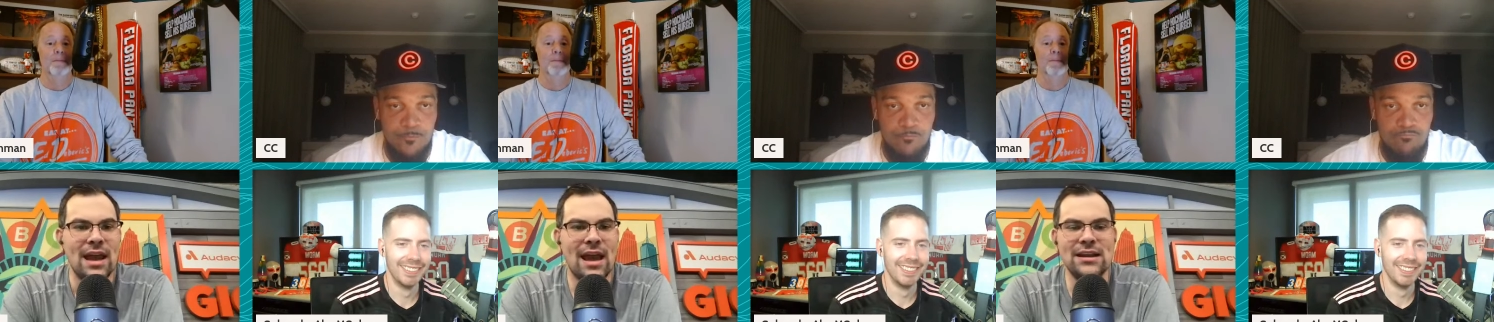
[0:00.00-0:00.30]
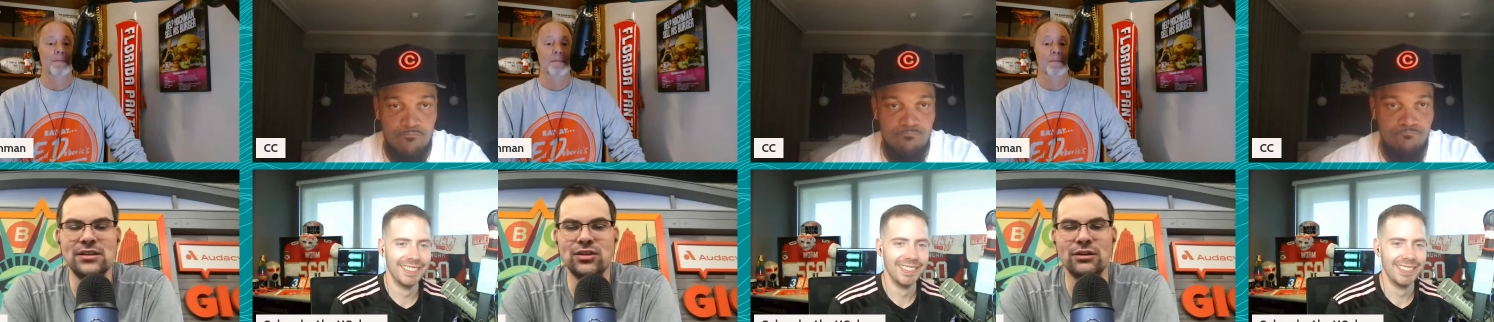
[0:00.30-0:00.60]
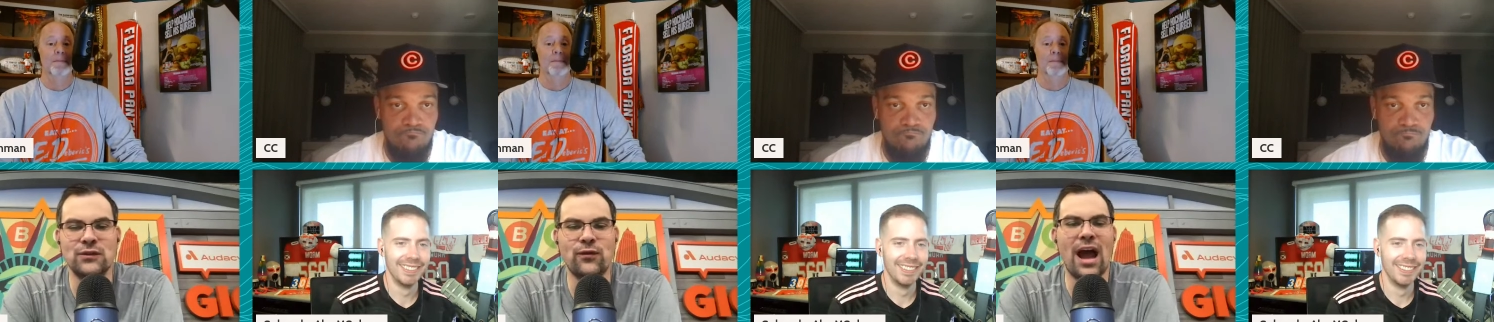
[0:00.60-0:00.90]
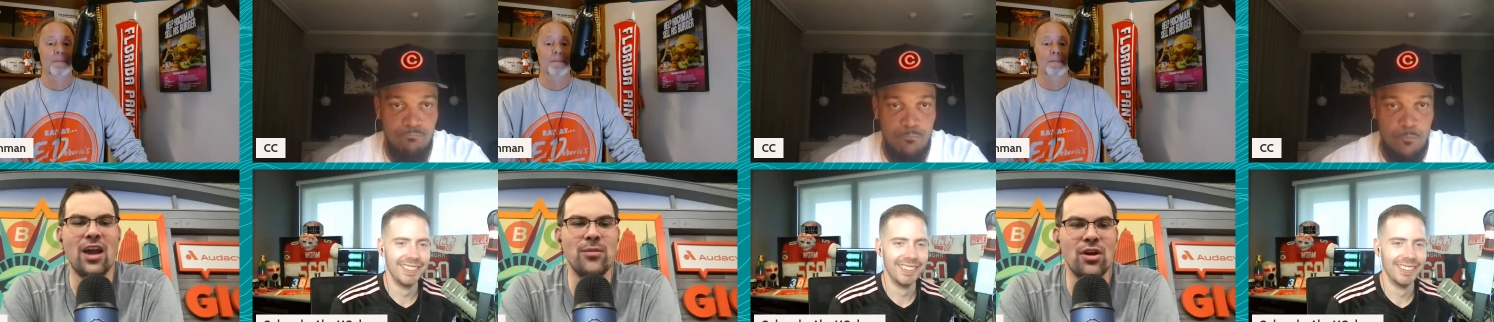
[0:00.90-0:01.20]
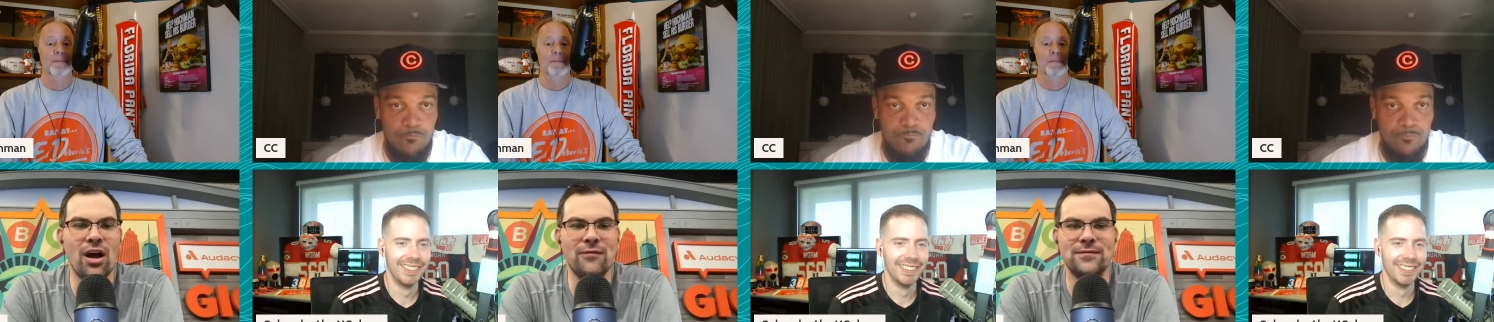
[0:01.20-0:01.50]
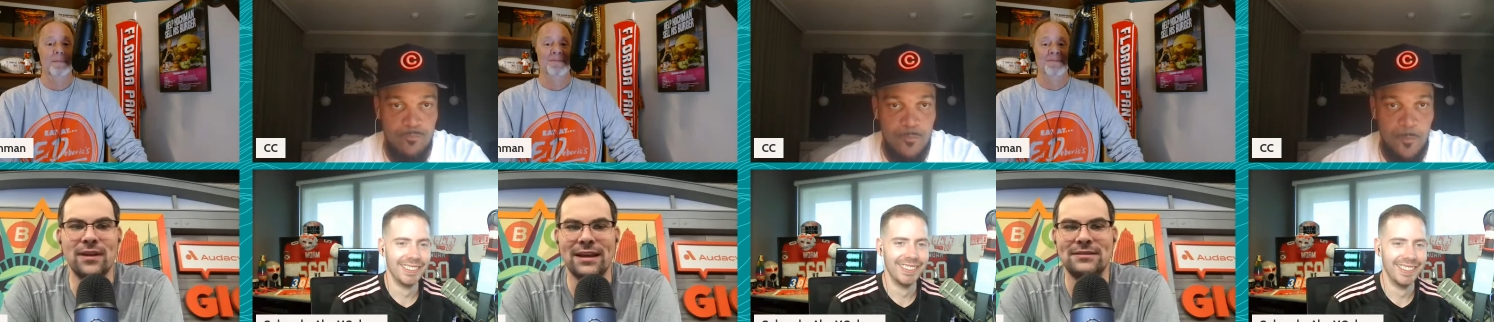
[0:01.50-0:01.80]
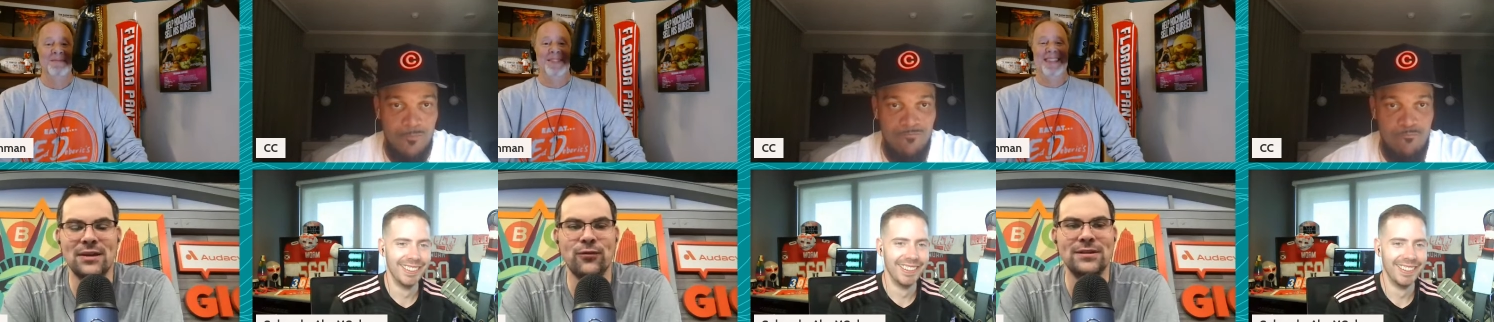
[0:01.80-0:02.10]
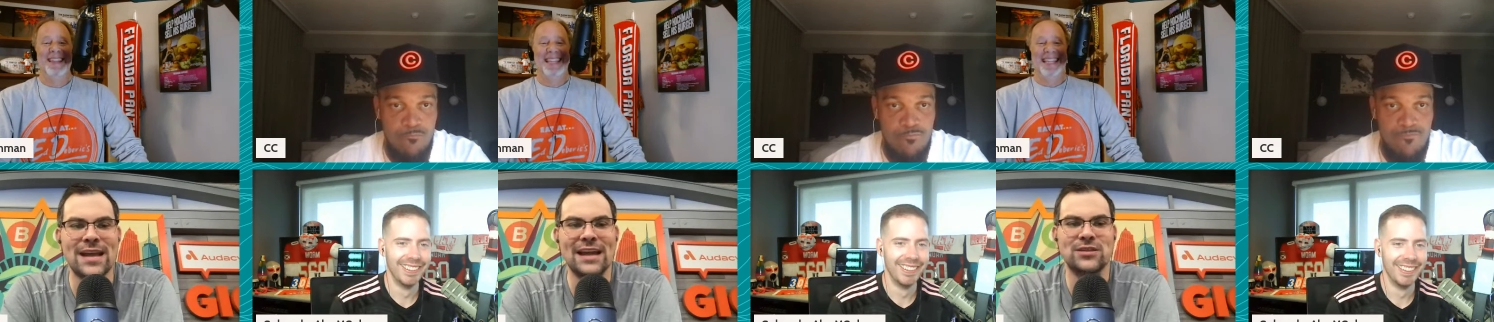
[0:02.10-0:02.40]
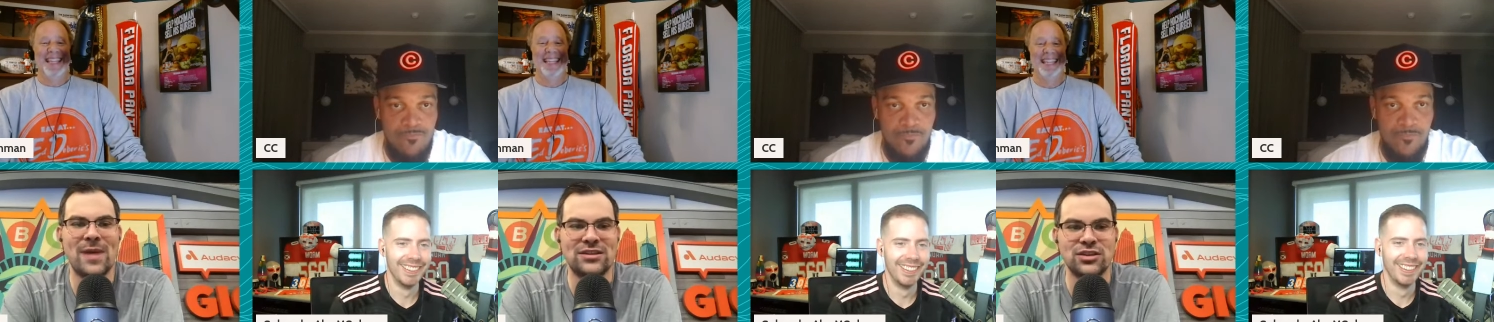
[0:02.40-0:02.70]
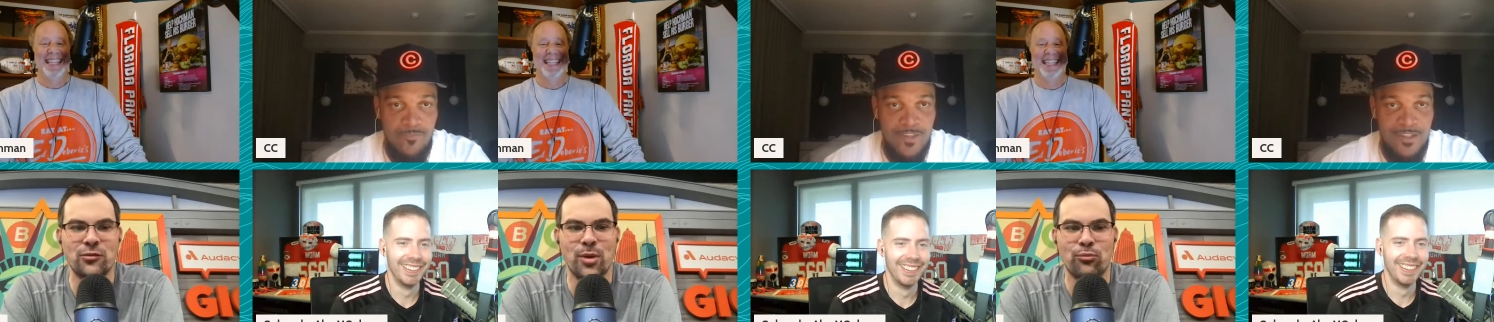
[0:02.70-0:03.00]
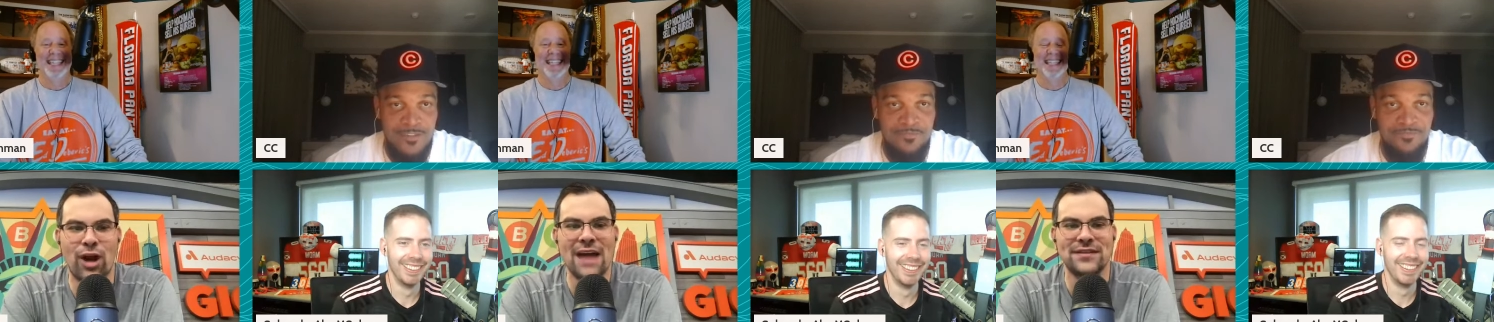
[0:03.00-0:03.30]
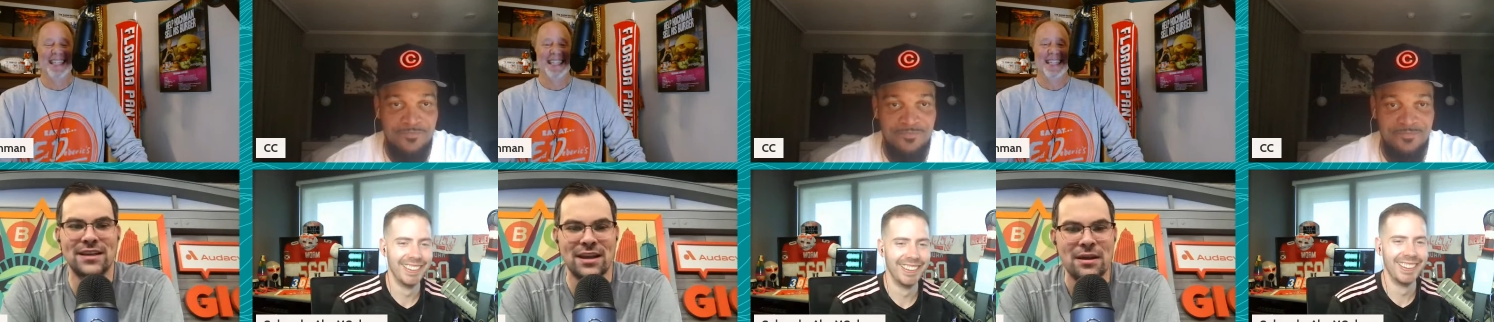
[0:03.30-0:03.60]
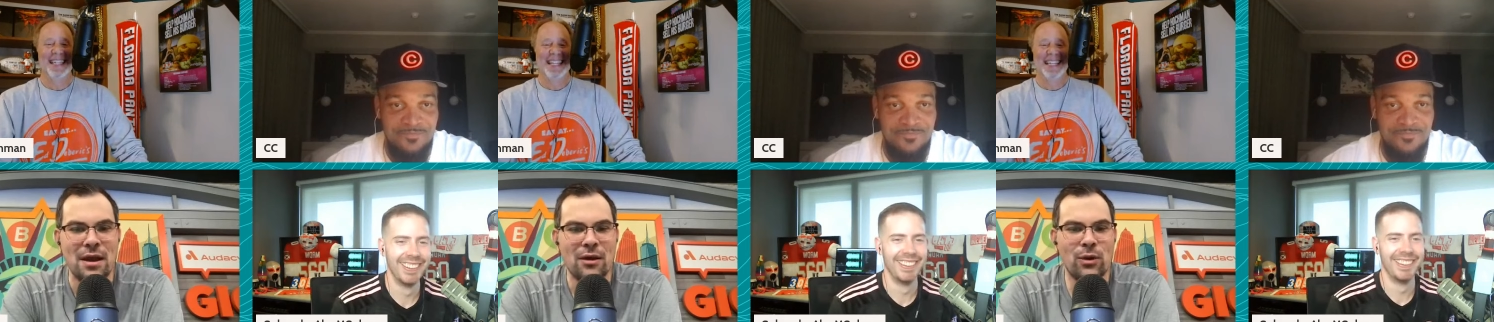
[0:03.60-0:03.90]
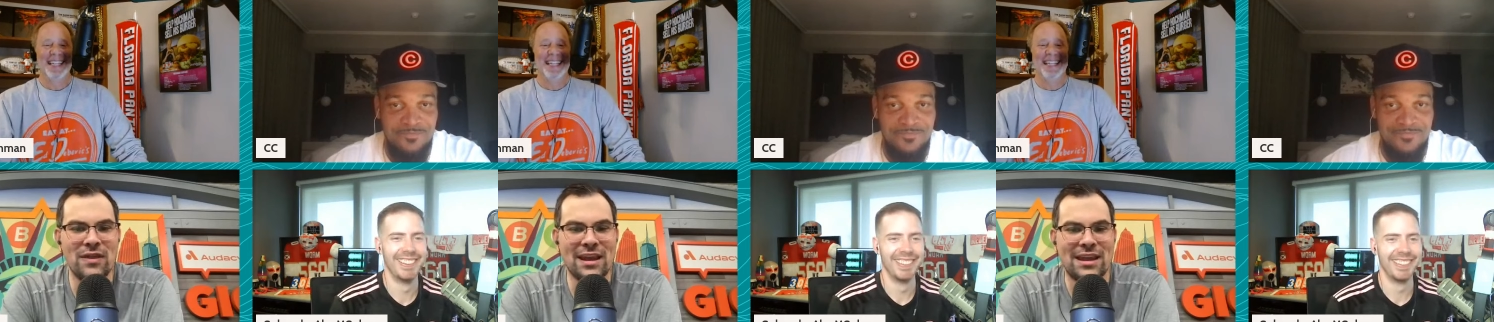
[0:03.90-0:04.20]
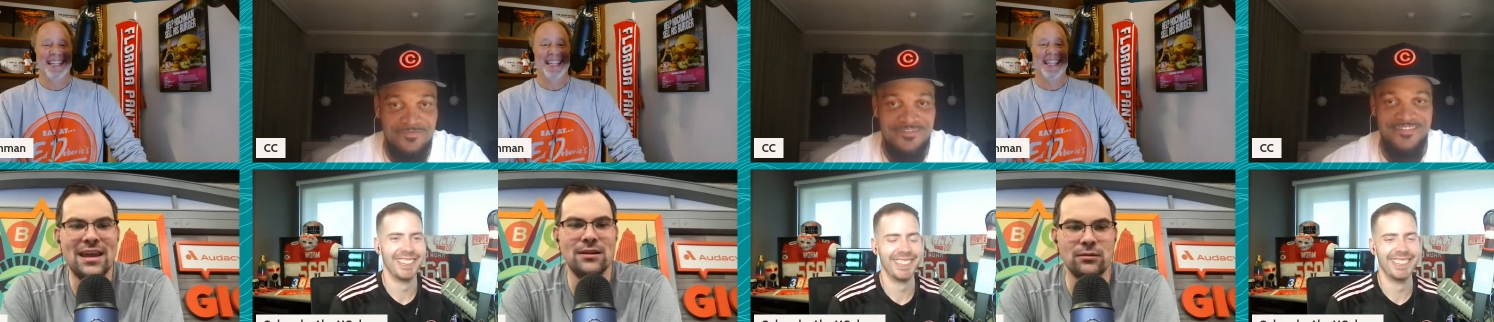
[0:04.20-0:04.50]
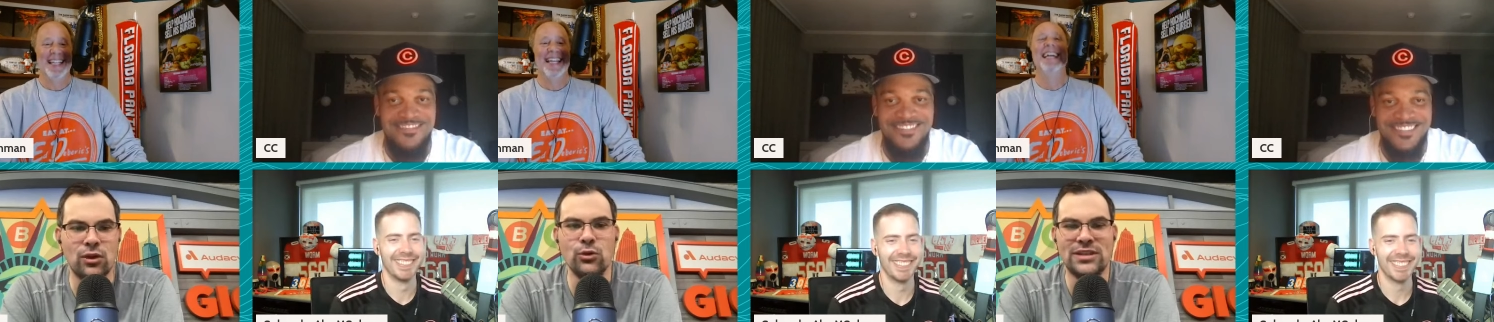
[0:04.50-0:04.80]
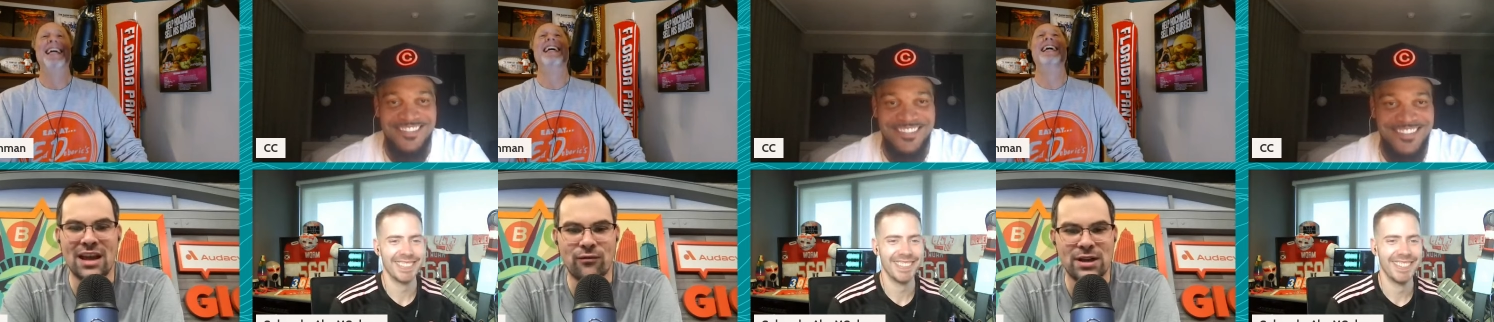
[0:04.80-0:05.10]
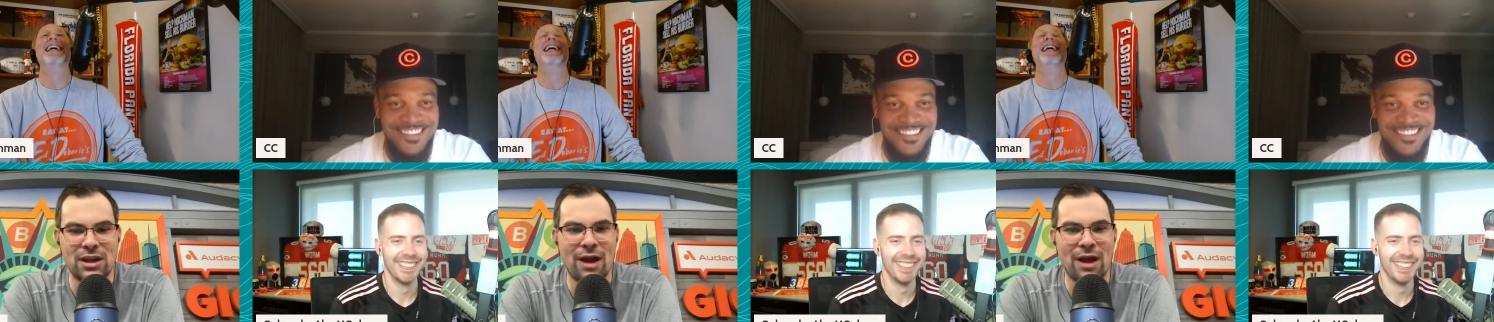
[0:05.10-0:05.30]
Speaker 1: And he starts firing me off like different text messages of Bobrovsky when the Heat lose every year.